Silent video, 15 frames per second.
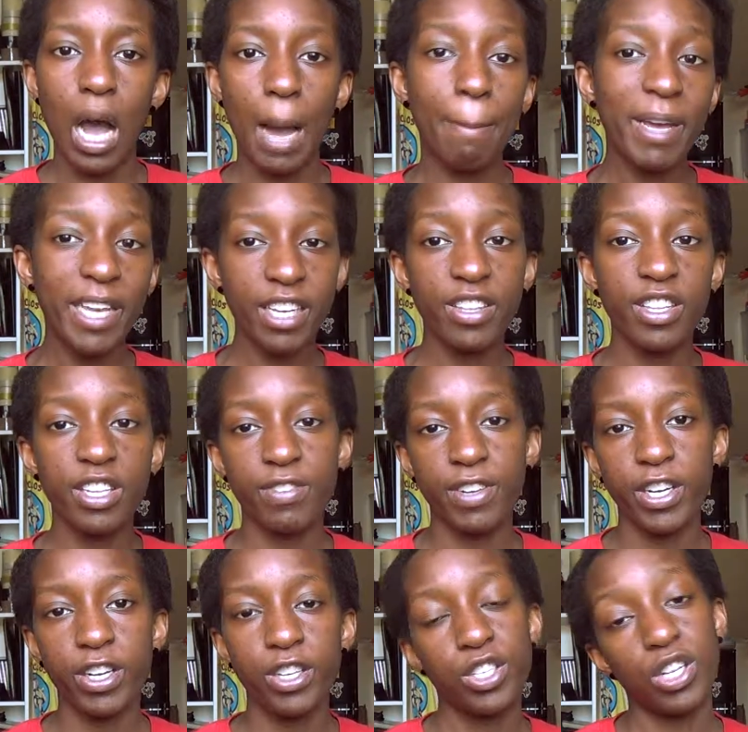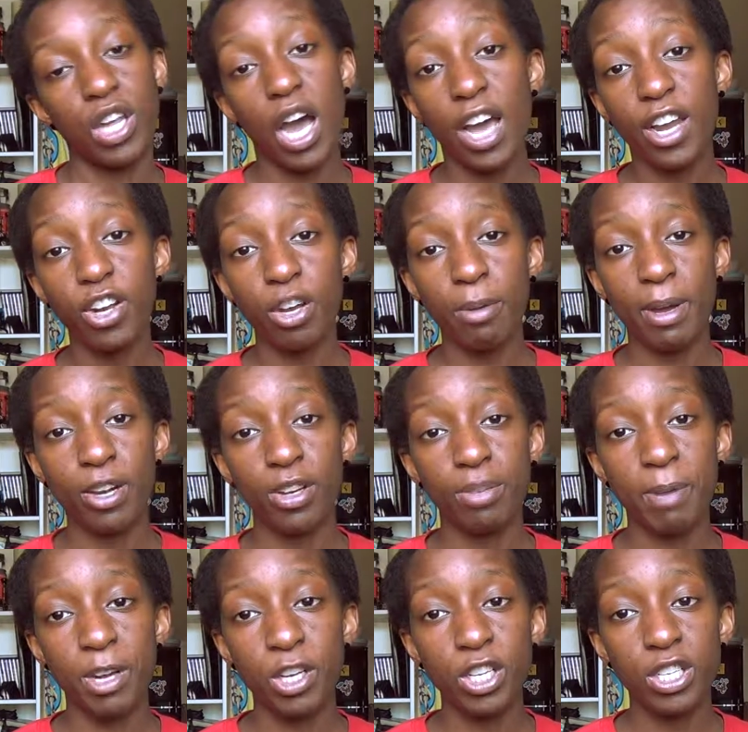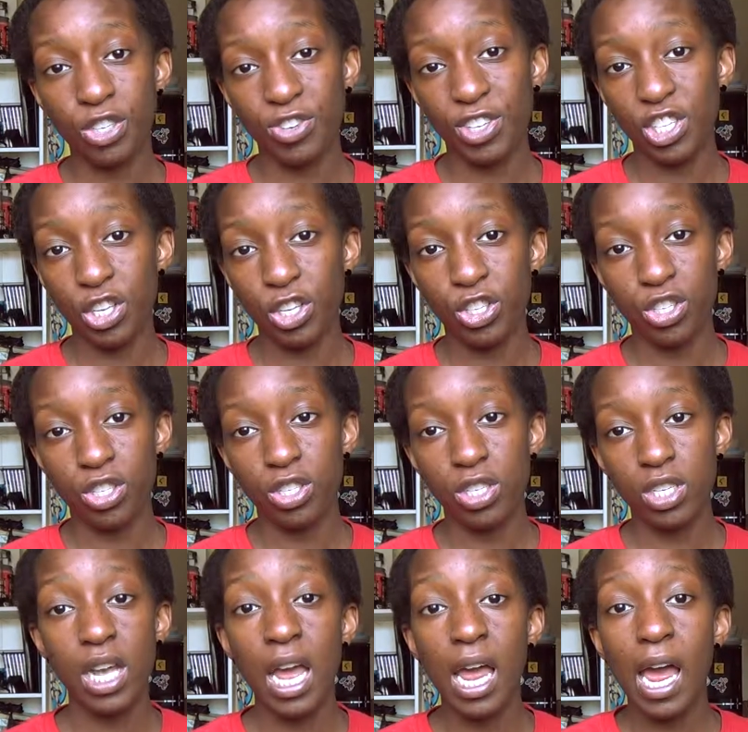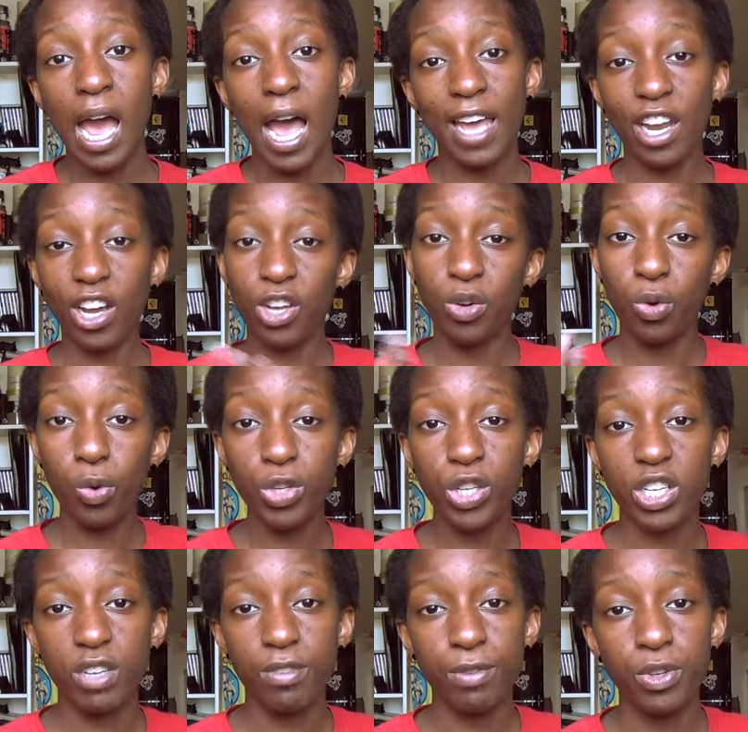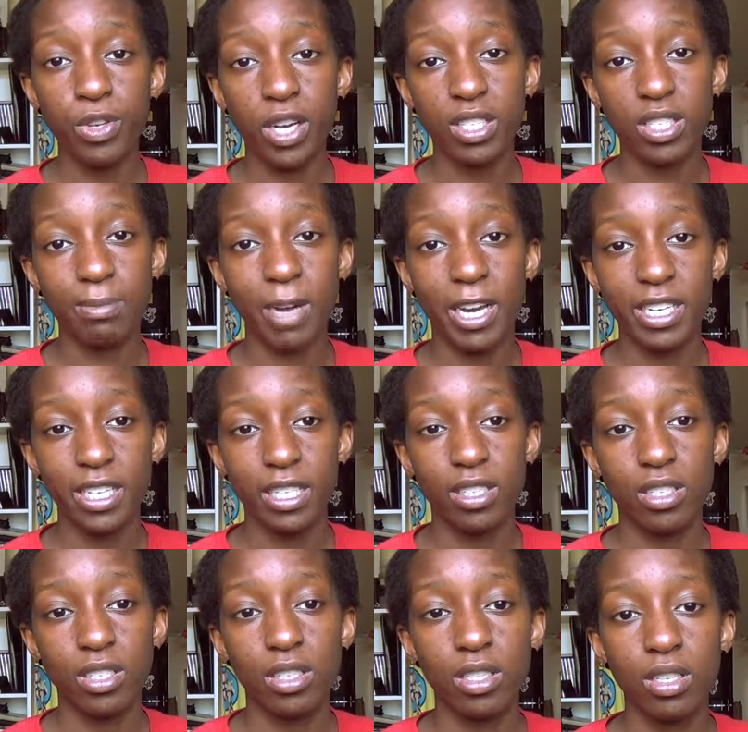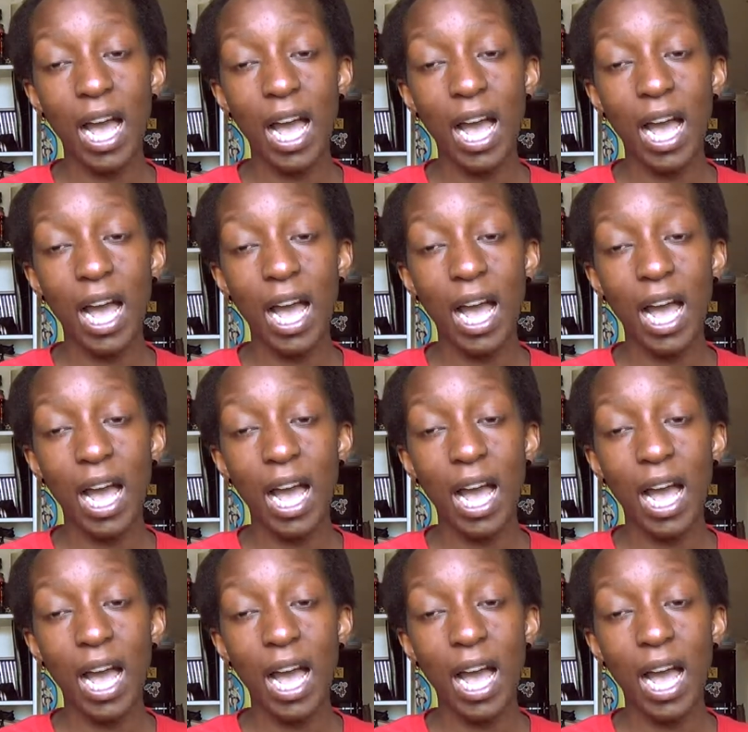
I'm making this video so that I don't go back on my New Year's resolutions, and I can also give you guys some ideas.